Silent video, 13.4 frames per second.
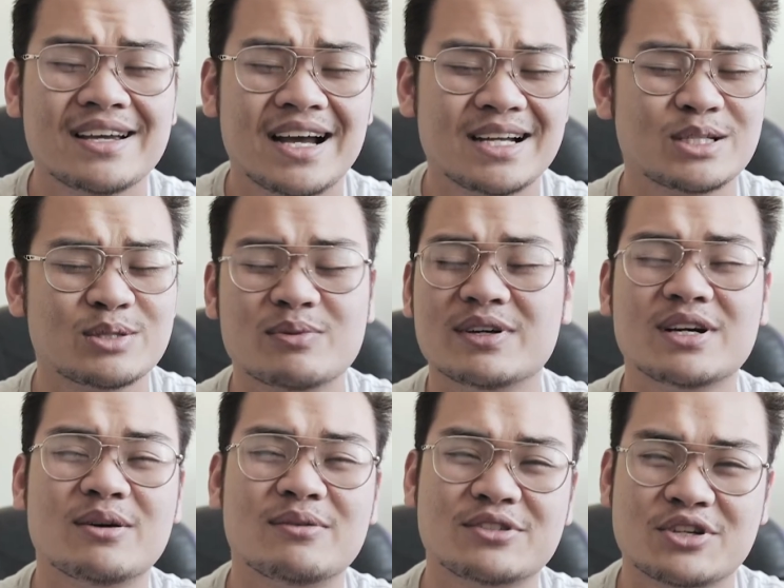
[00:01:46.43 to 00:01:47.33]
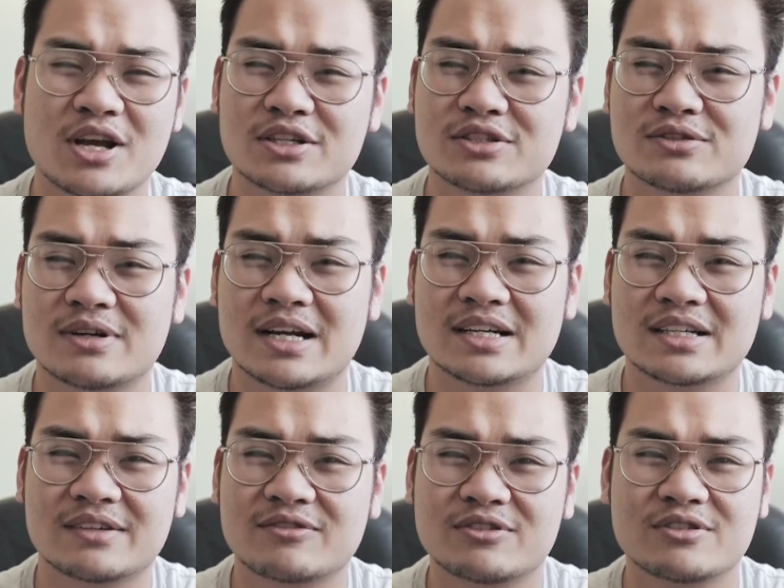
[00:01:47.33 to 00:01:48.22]
I just want to know what you guys shoot at,
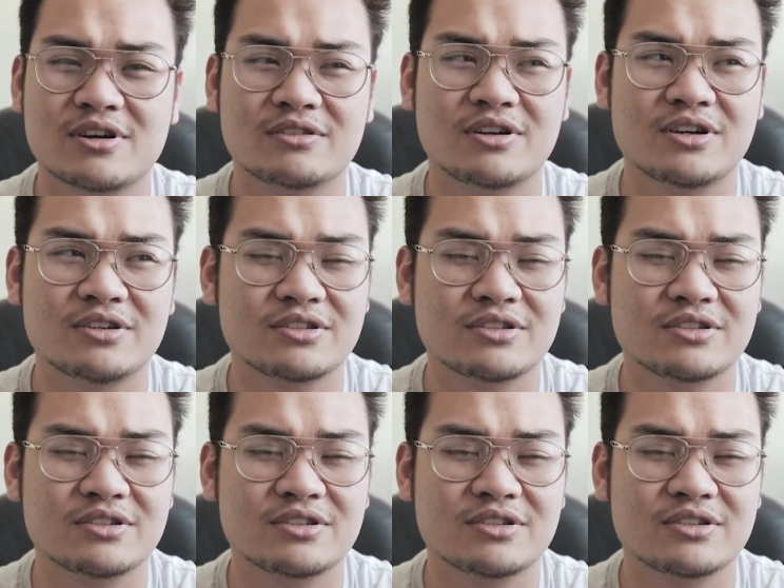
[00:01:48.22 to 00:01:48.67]
and if you don't know,